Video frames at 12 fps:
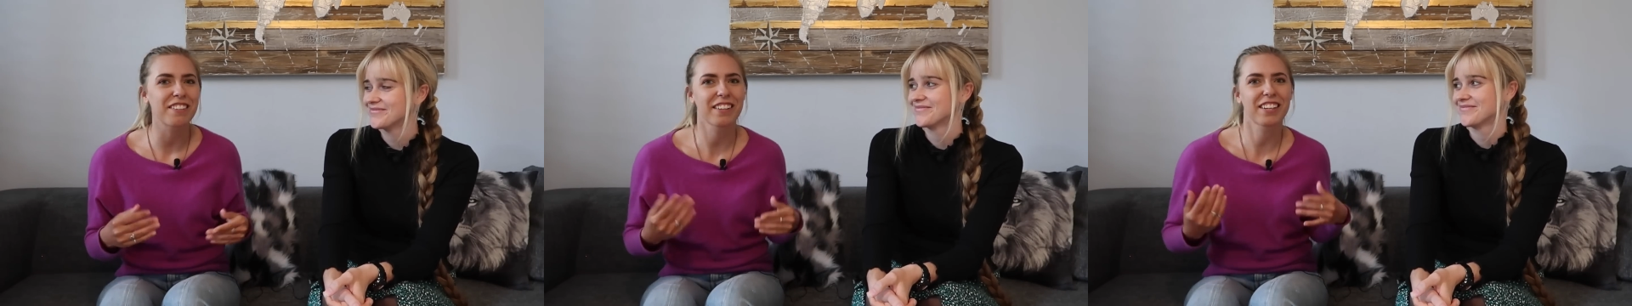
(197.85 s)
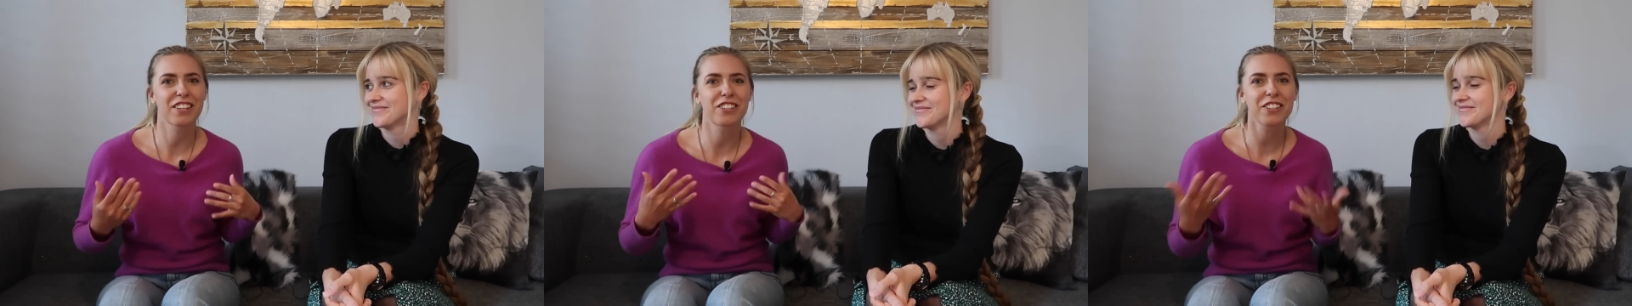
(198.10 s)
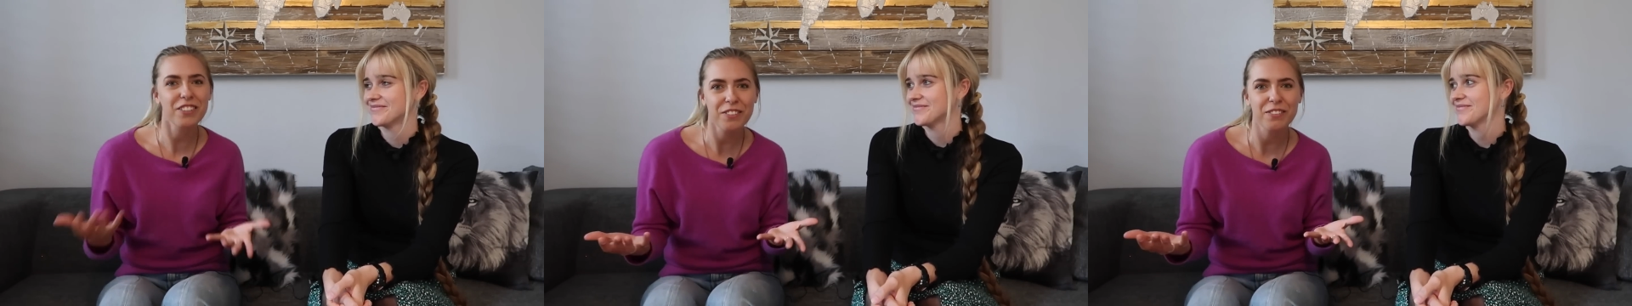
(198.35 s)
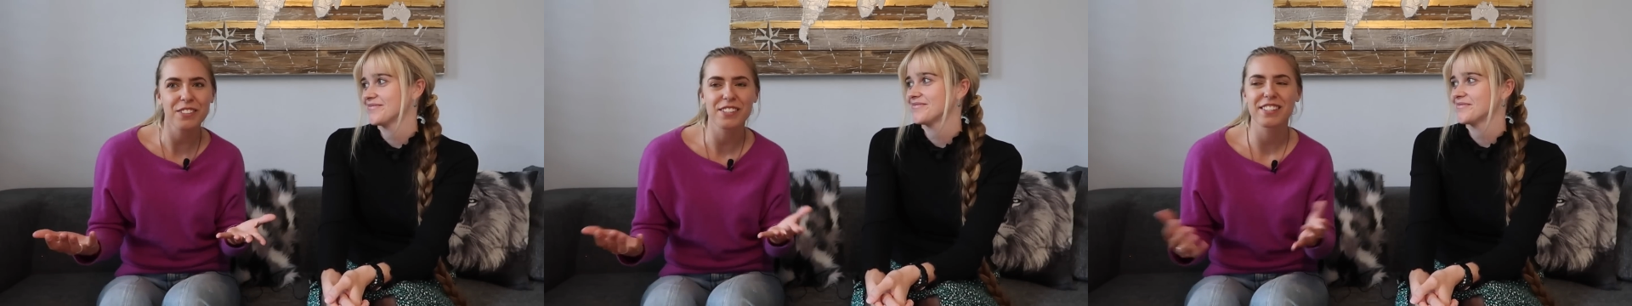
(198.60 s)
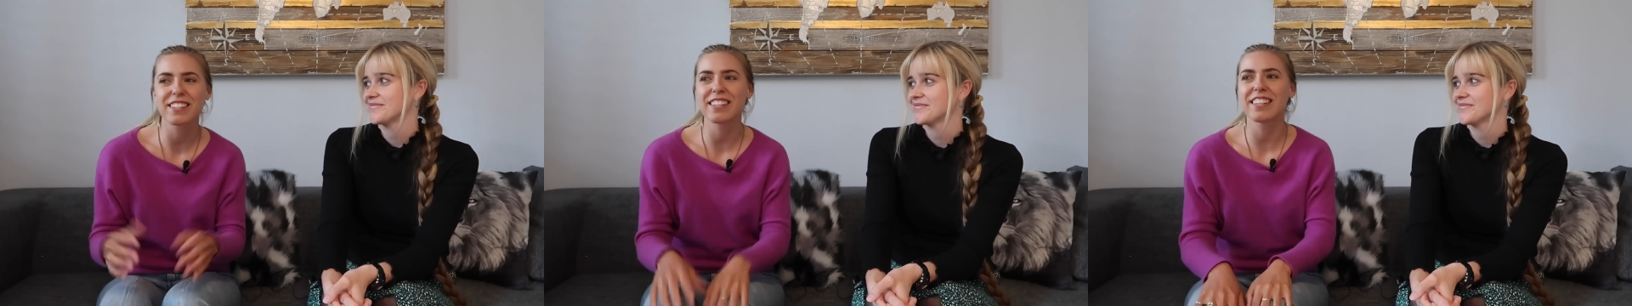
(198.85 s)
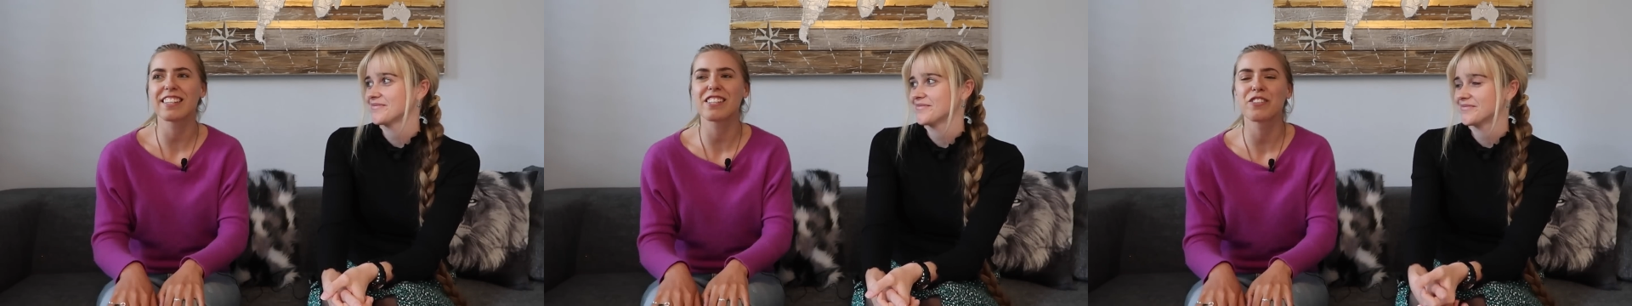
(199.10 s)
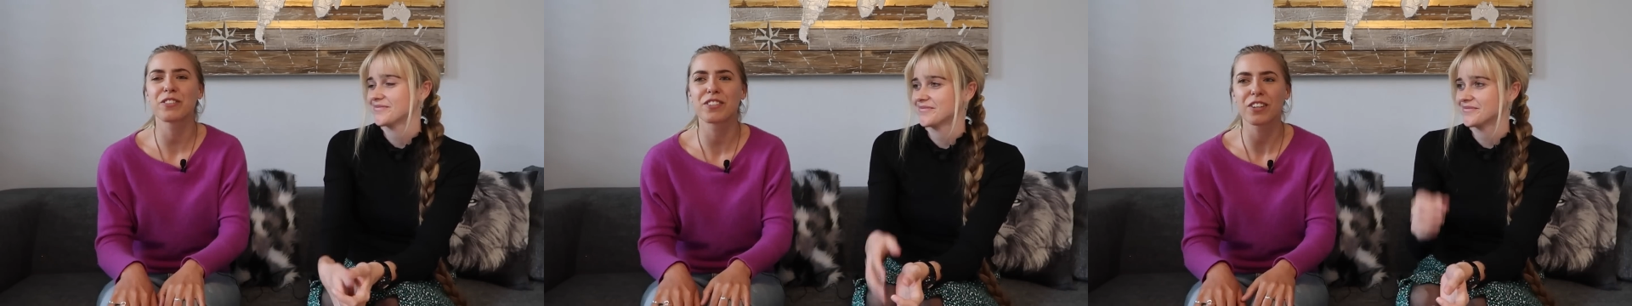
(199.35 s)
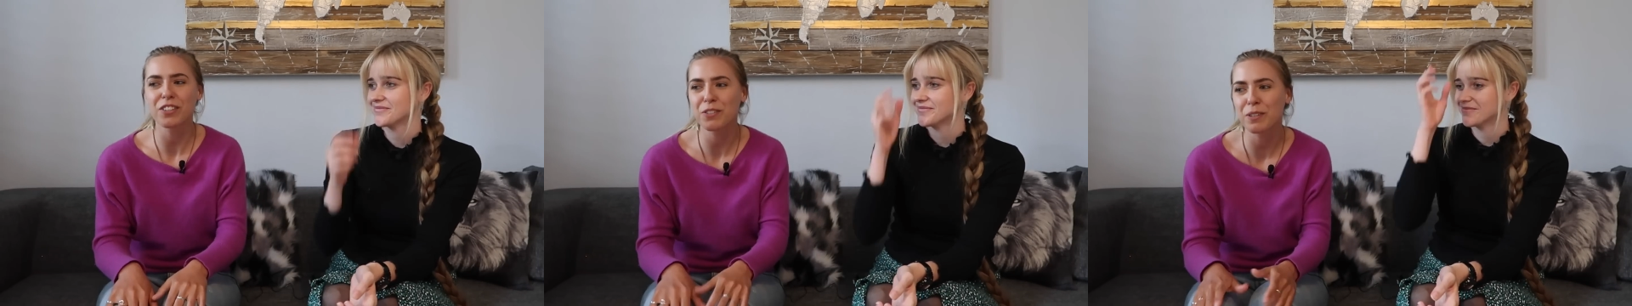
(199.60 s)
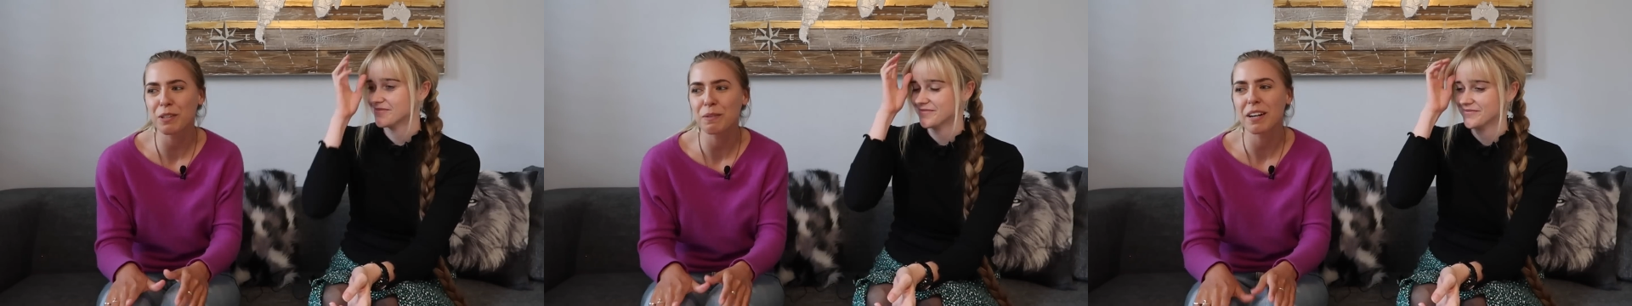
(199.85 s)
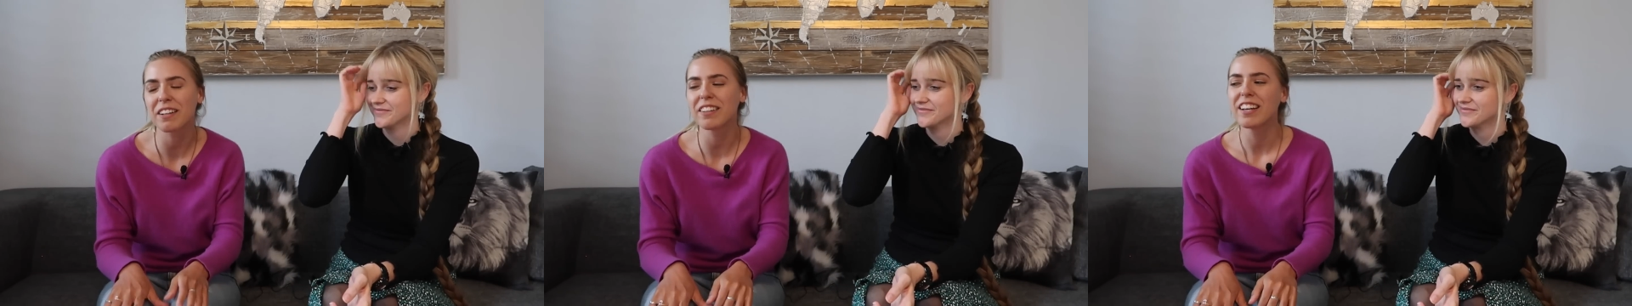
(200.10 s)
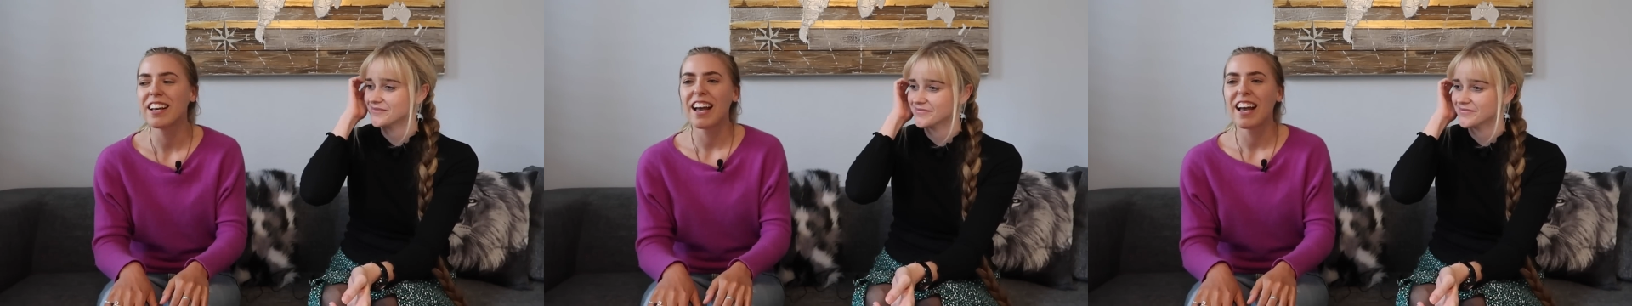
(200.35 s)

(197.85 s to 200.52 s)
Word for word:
Speaker 1: like a good university and then you start doing well